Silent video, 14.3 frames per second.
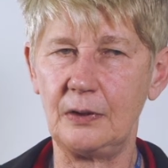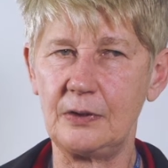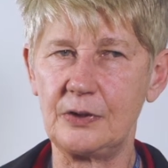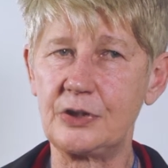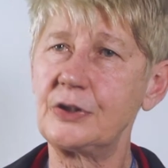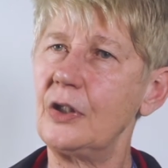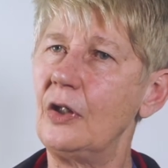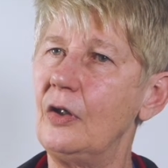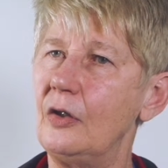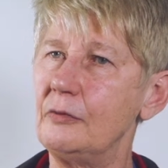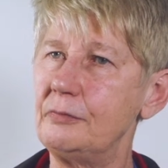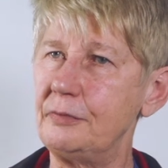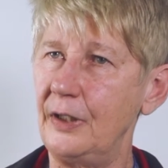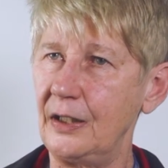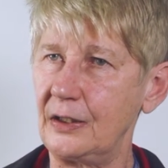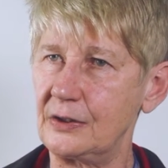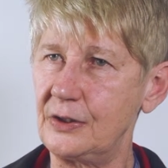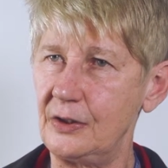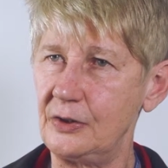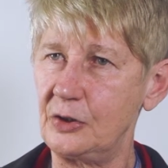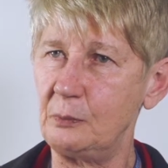staff
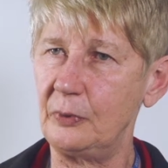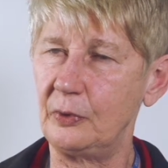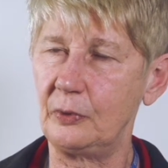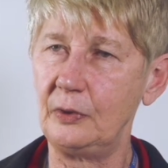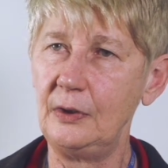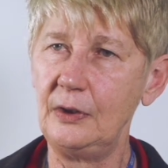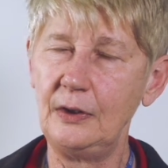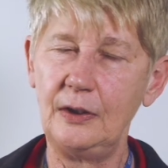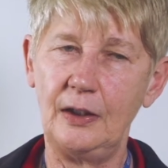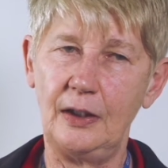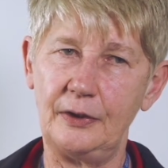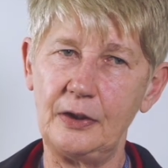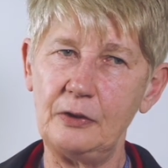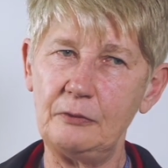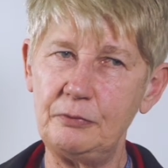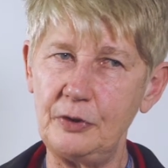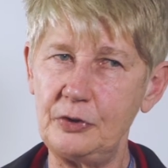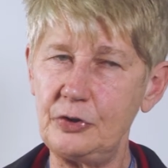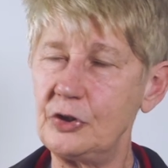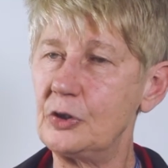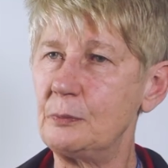accessible. And the
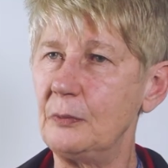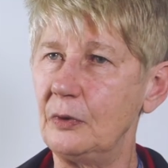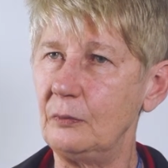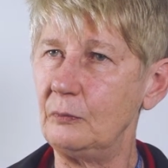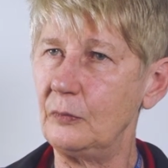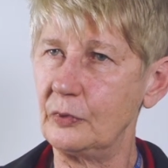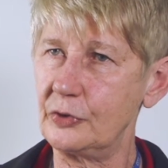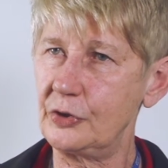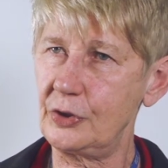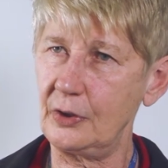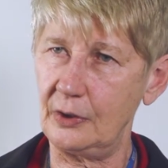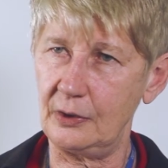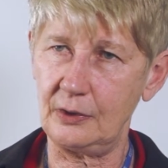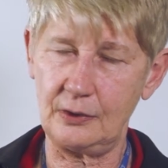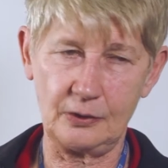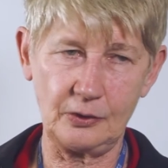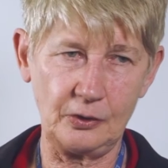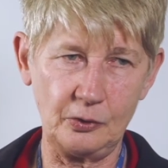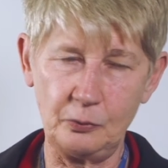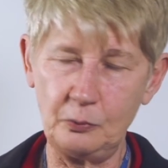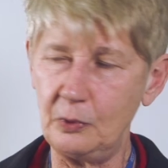advertisement was that
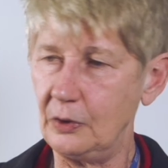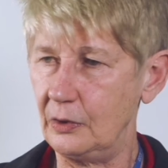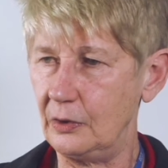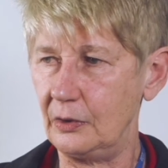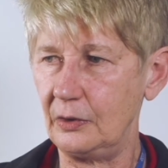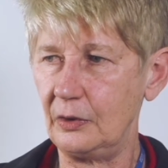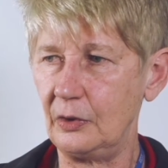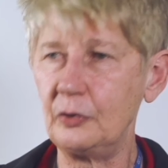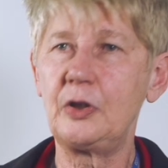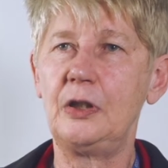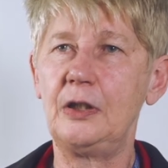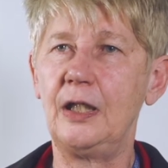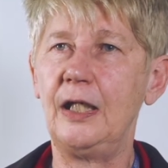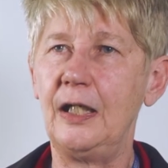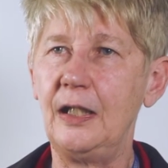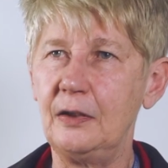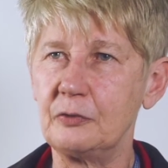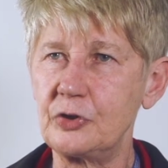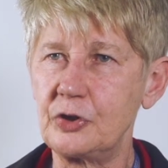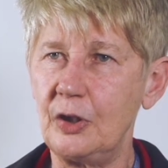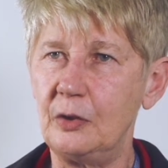you were looking at a
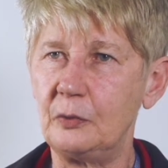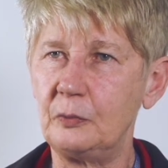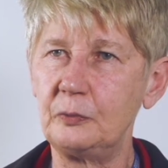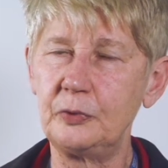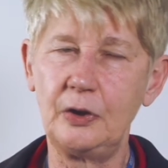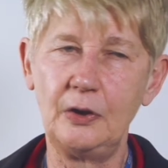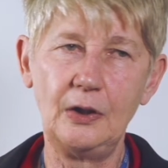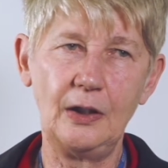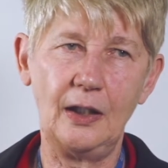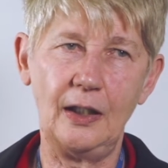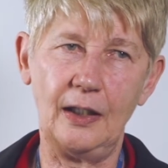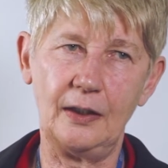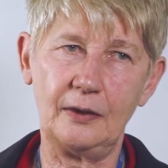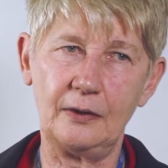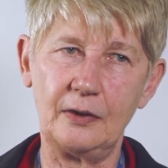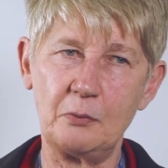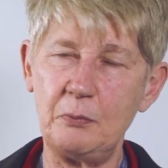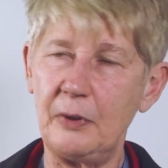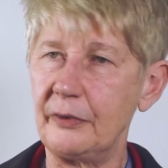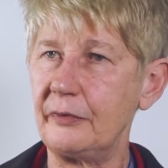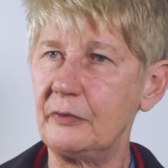household and the
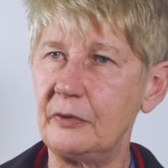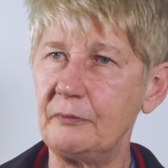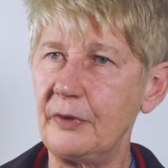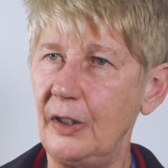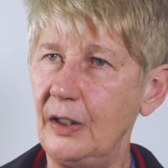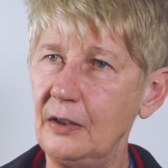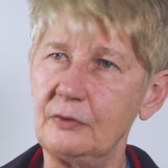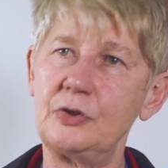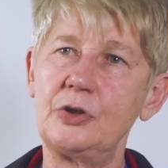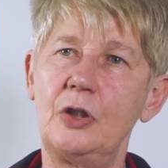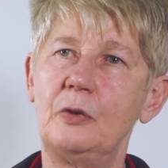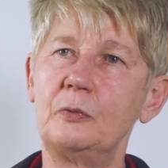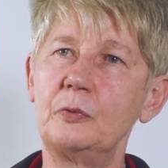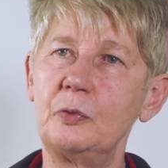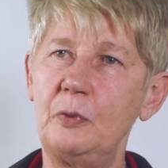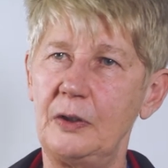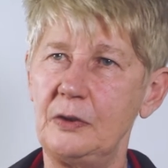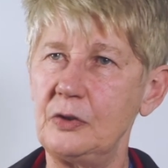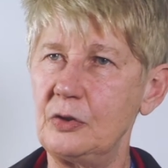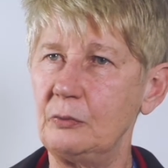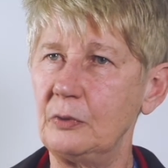mother of the household
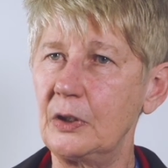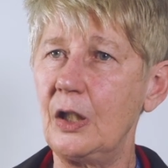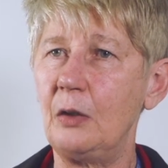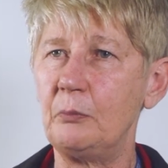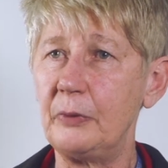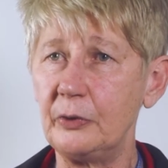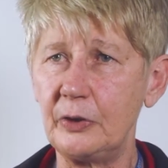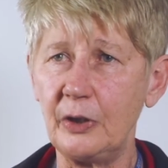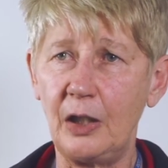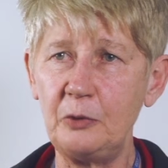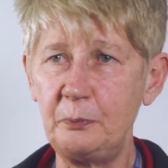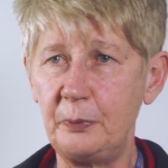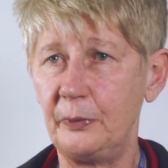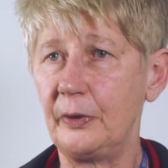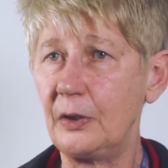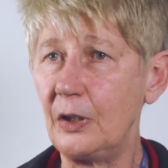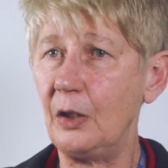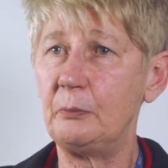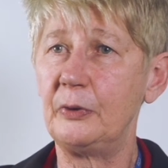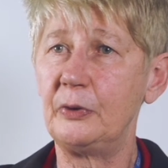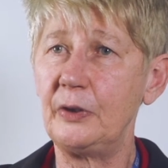went to a cupboard, opened the
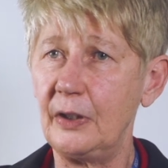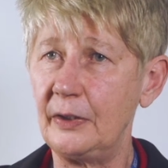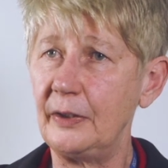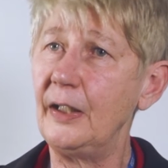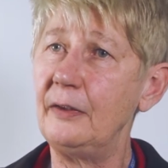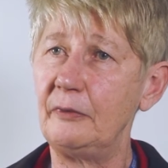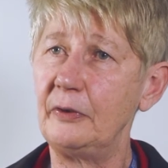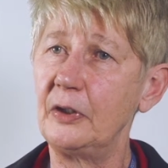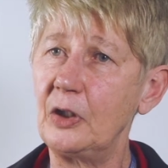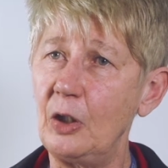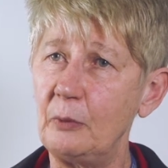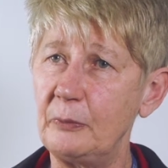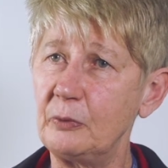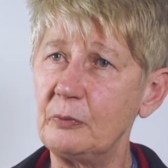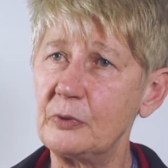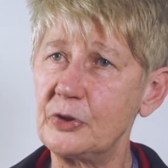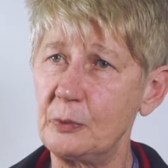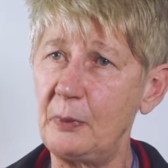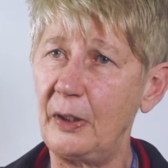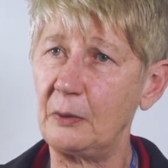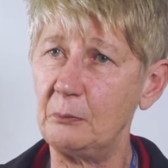cupboard, and there in the cupboard was
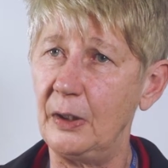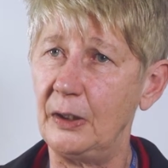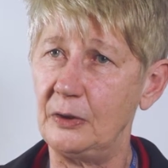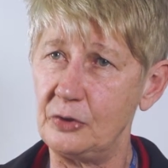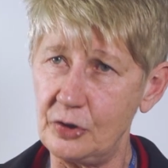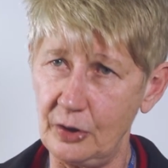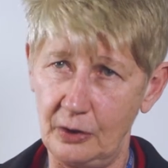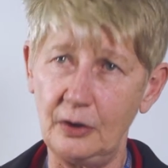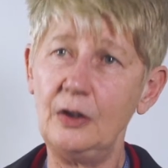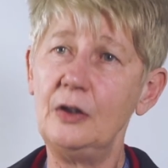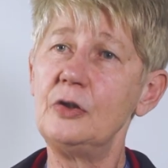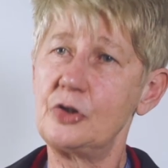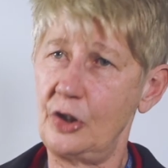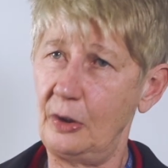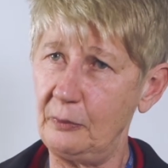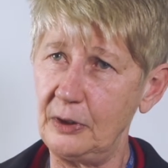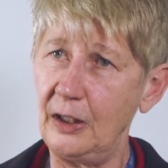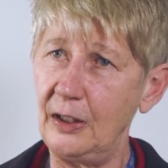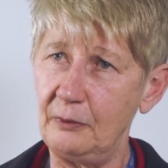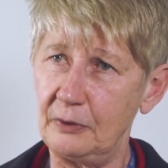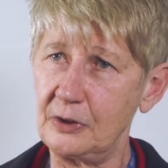the bank manager, showing
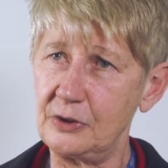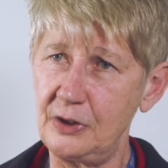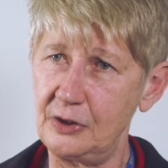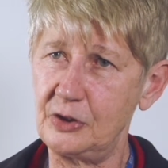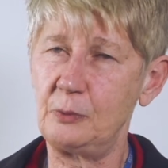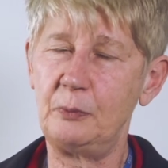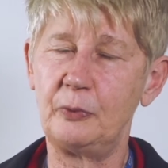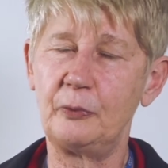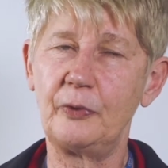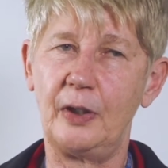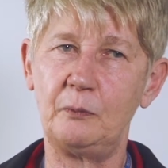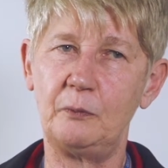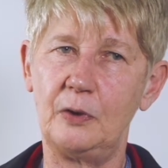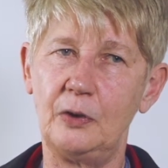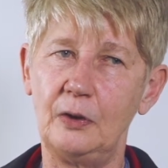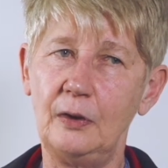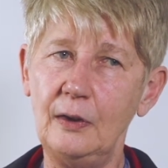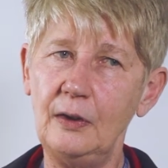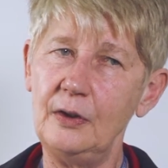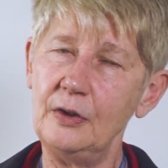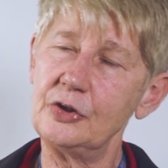how accessible they were.
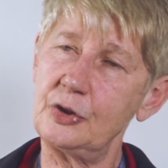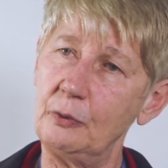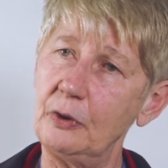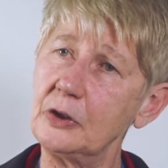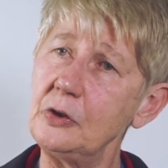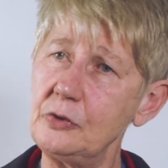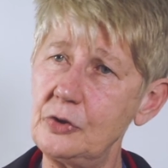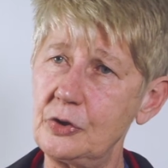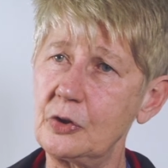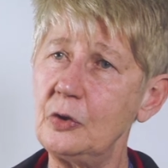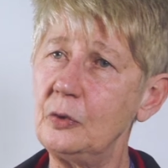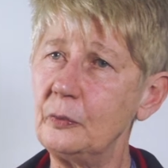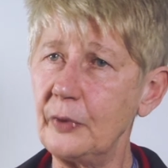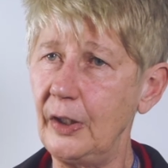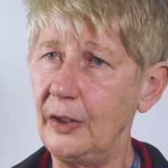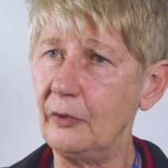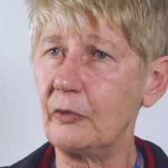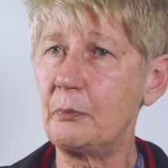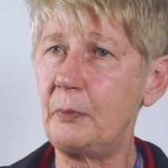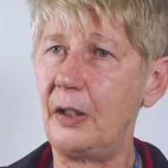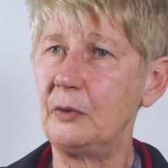So I used to call the
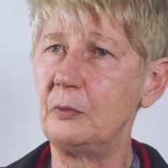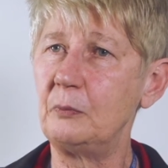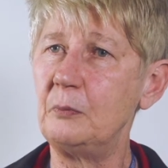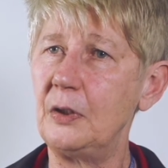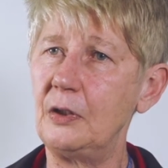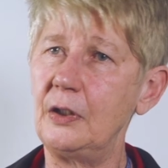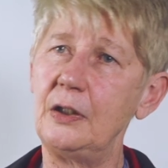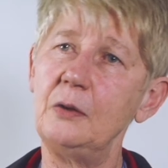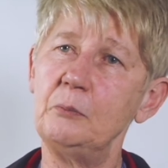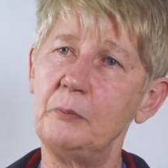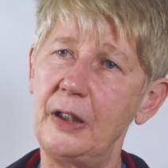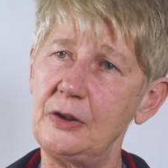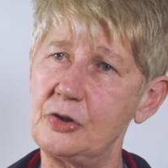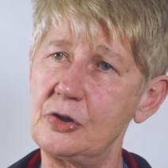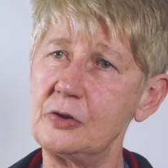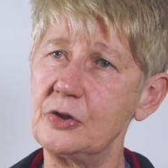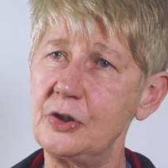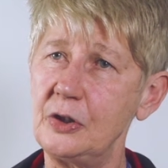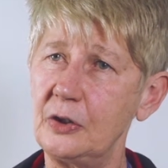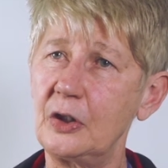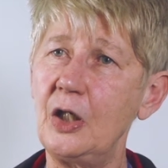health panel my
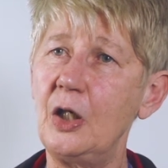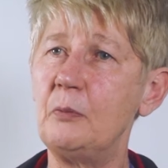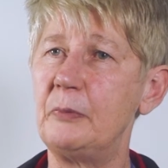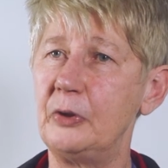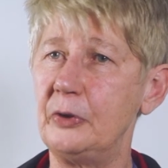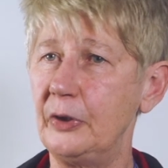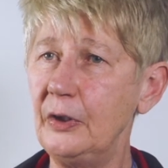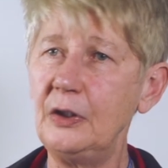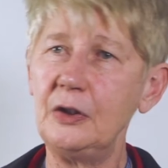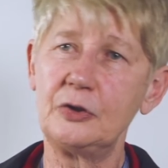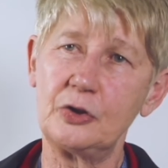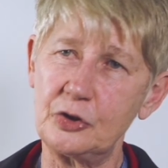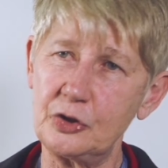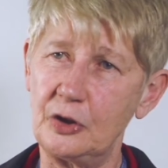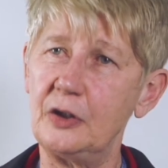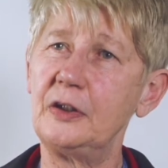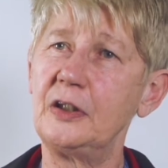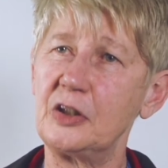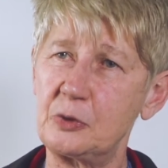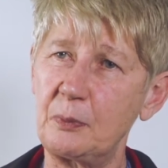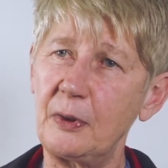patients in a cupboard to try and
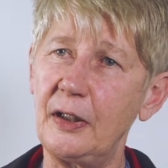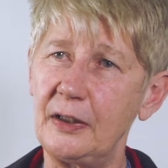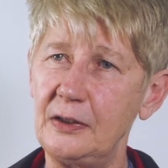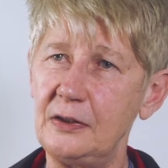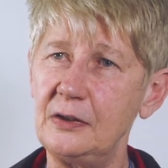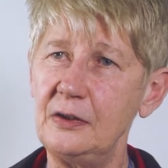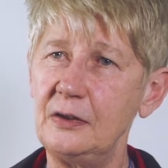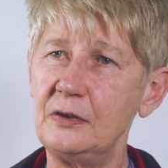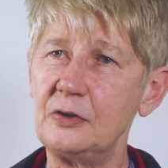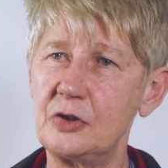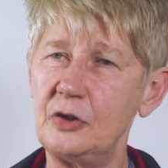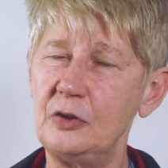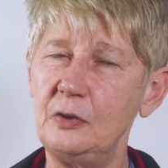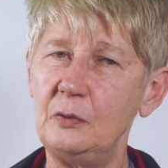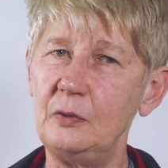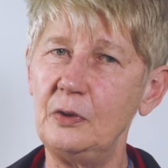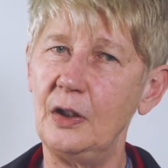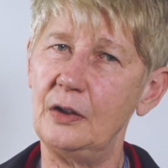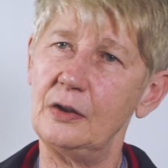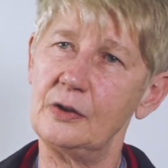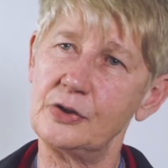explain to
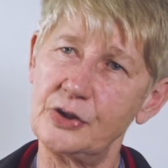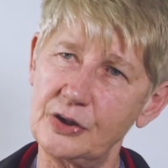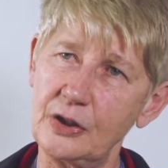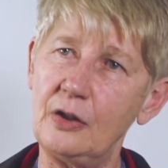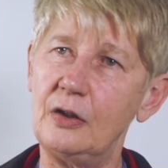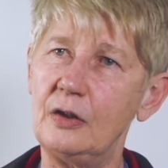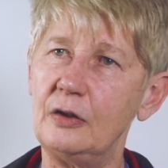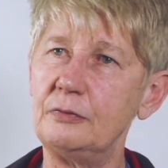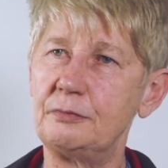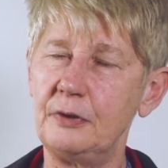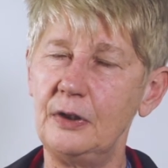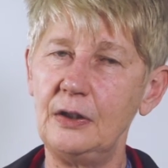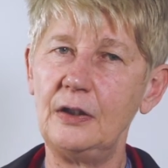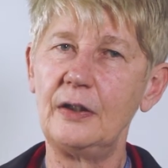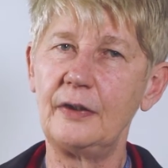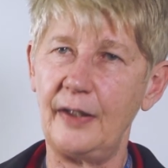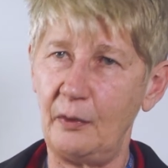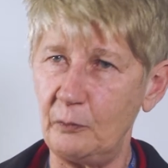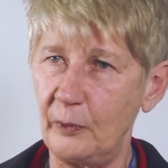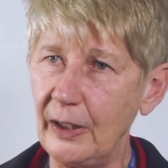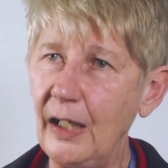staff
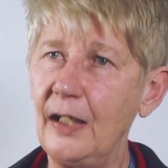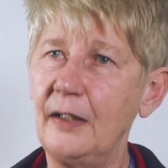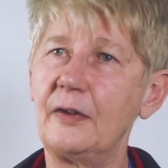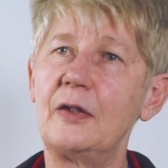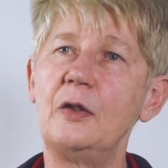that we had